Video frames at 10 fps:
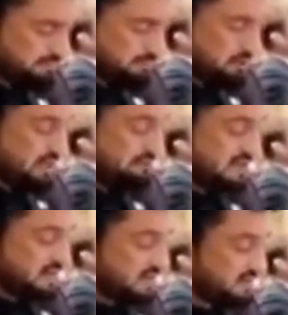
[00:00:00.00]
more
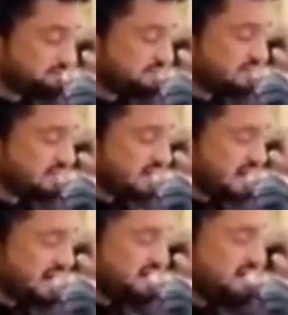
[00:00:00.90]
difficult
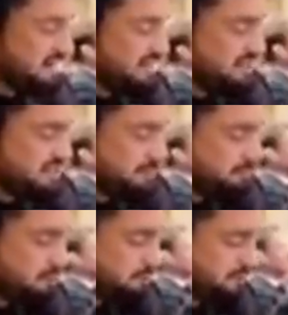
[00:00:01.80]
and
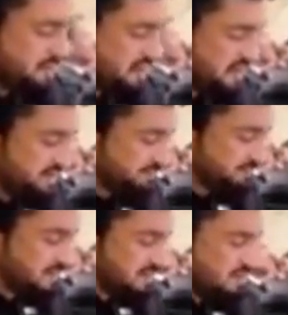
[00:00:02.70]
disproportionate.
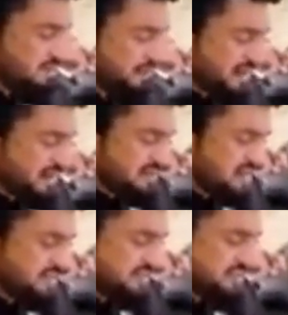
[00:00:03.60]
Pakistan
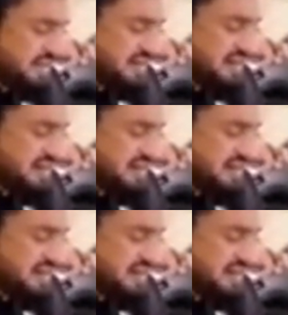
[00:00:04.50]
is the second